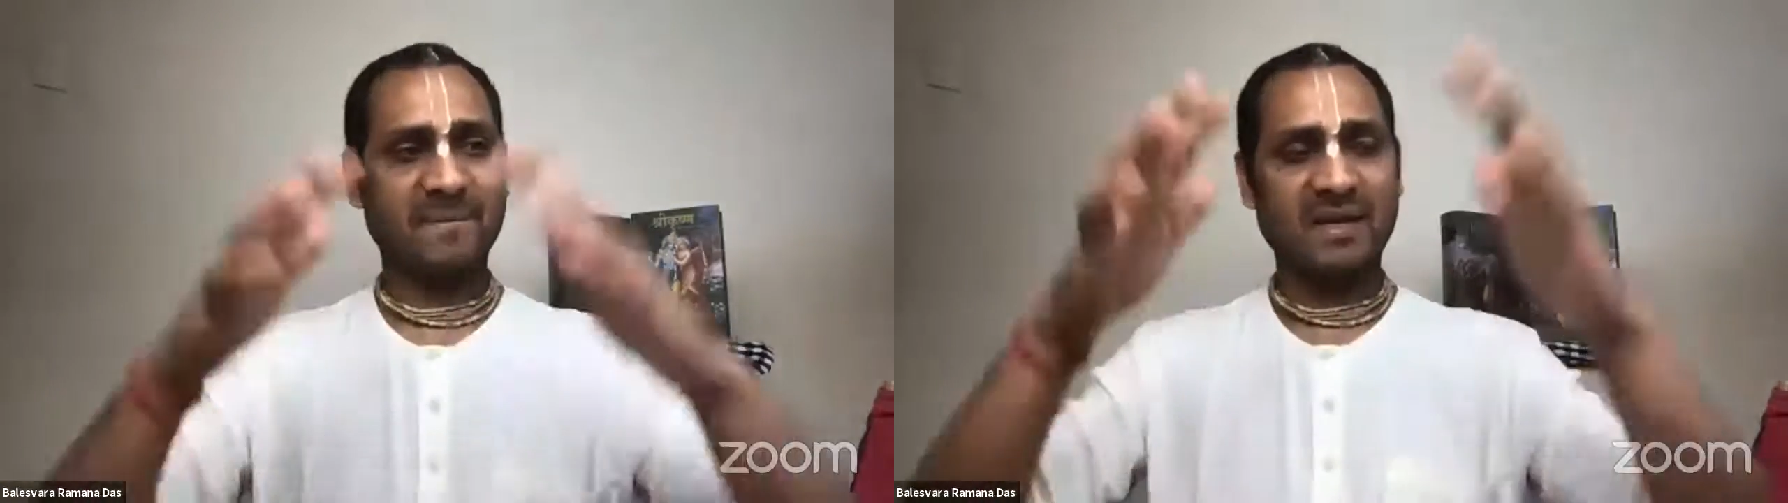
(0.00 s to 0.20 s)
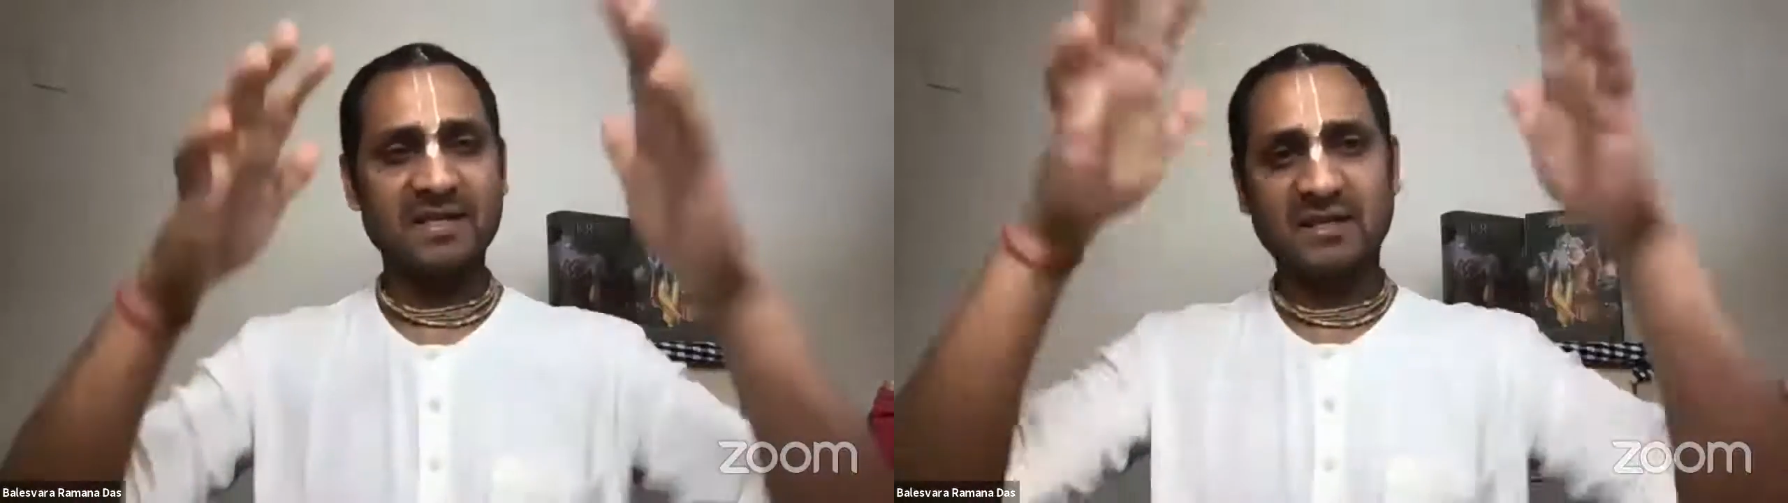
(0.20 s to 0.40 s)

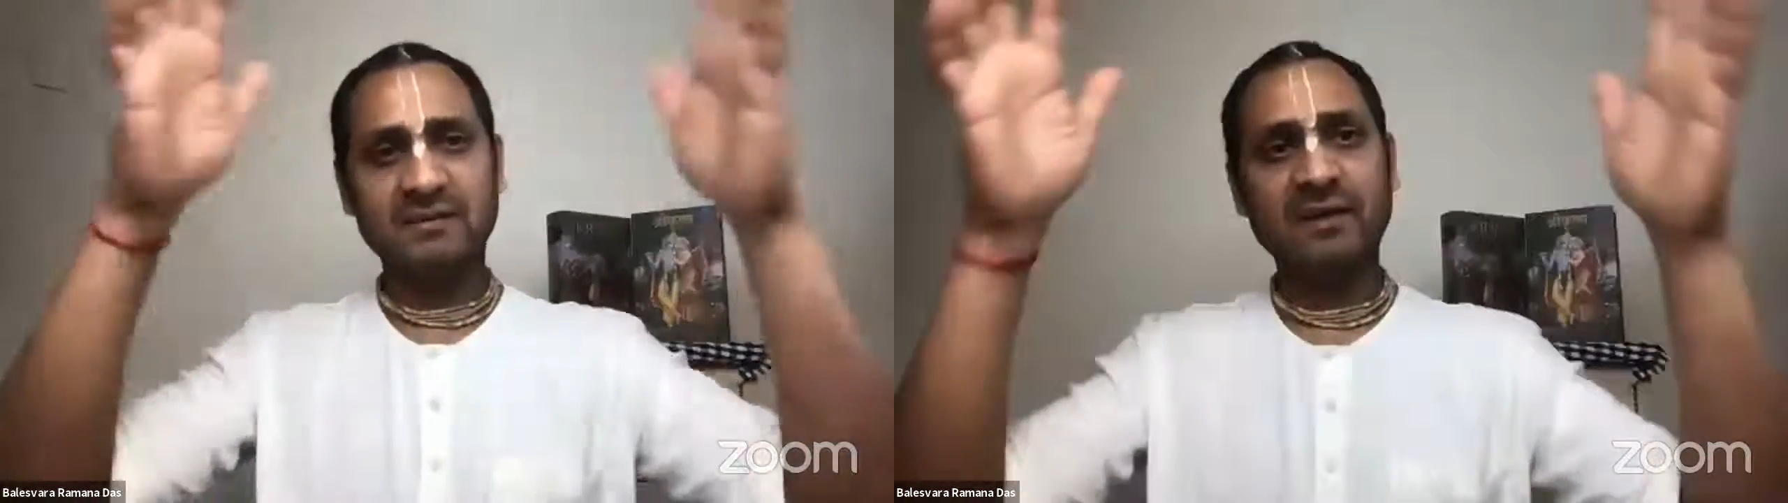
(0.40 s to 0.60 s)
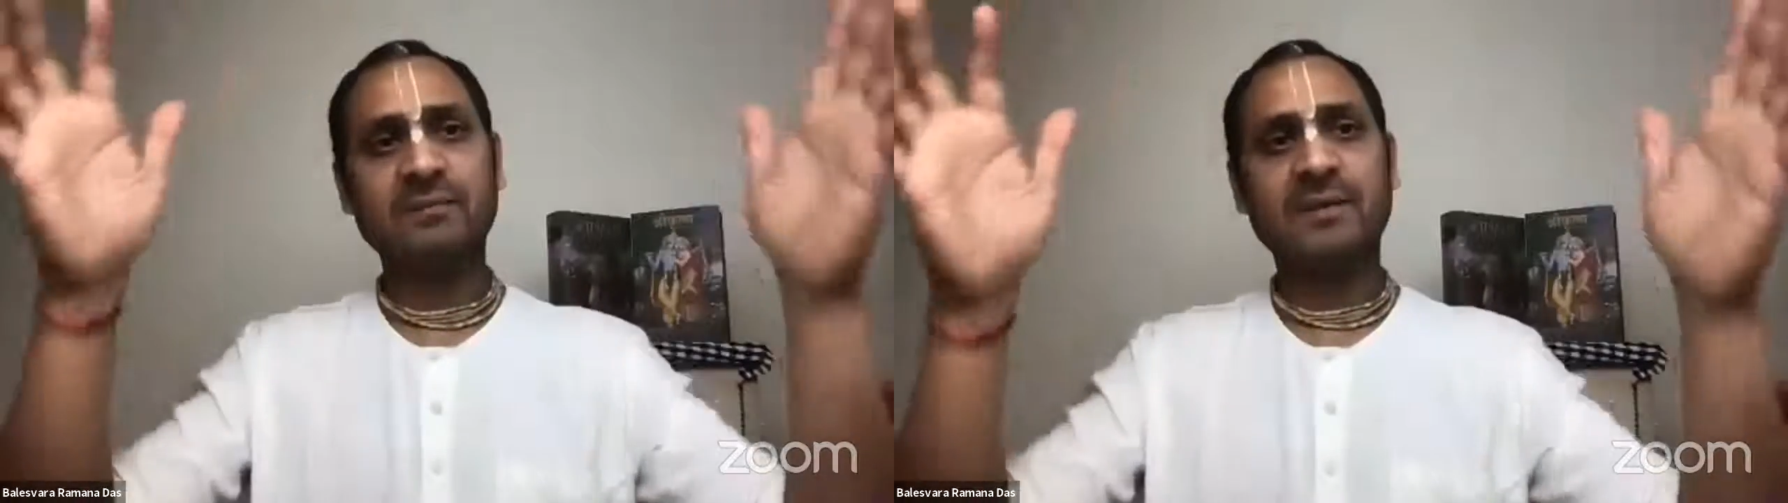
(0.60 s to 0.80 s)
is
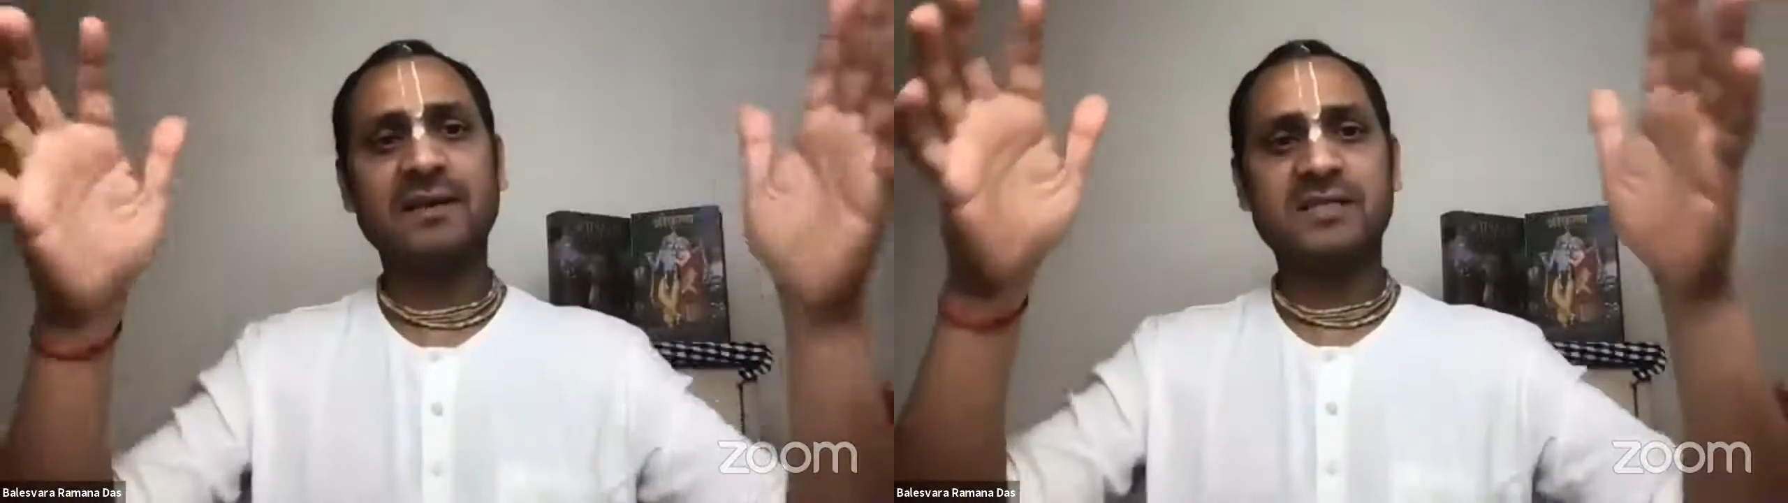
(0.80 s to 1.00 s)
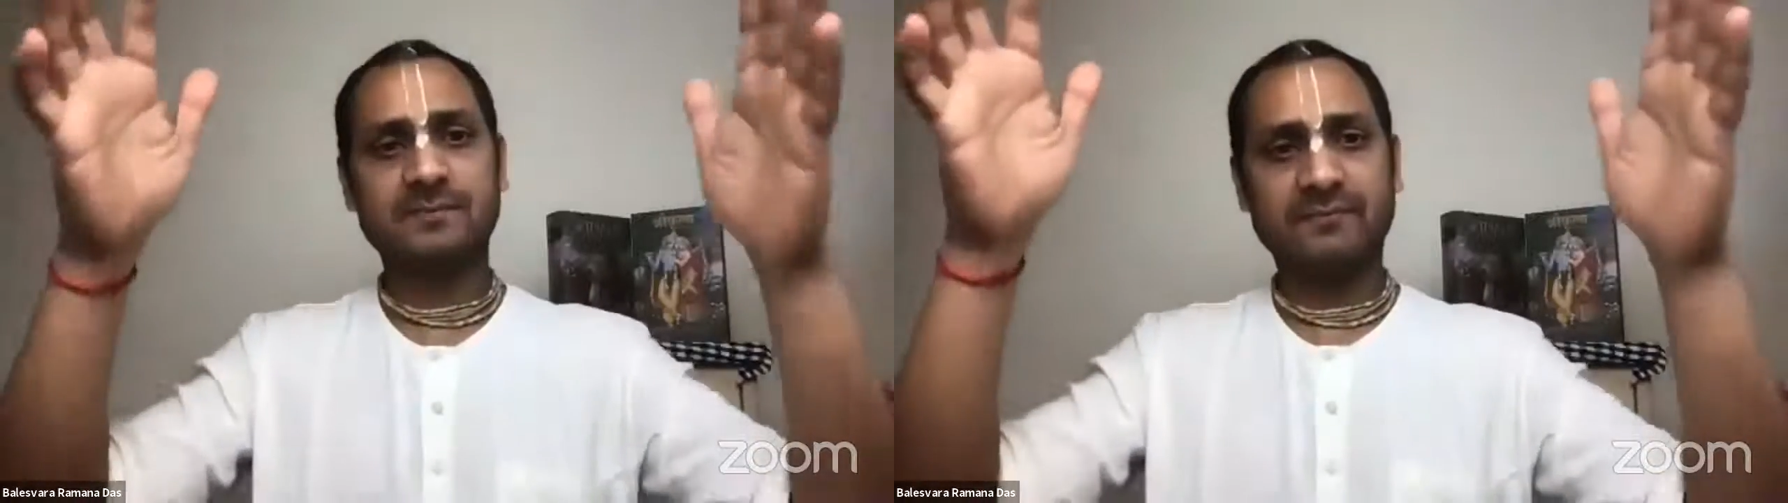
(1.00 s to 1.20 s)
covered by
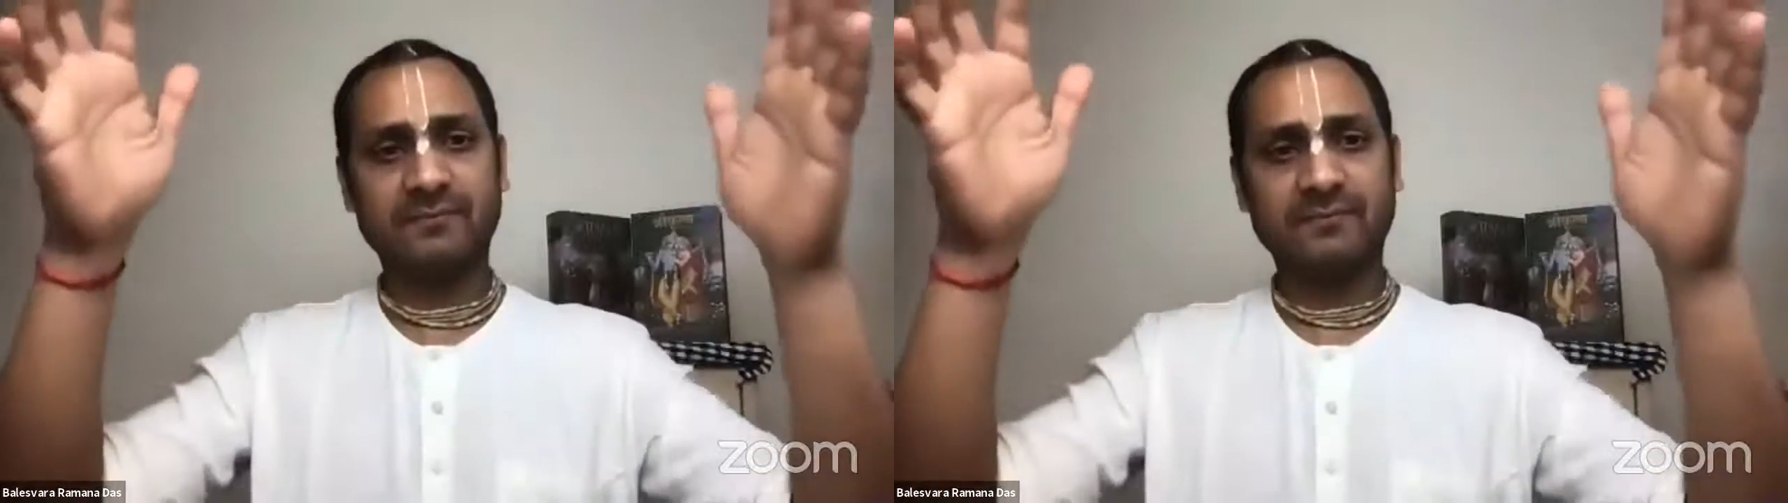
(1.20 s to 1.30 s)
these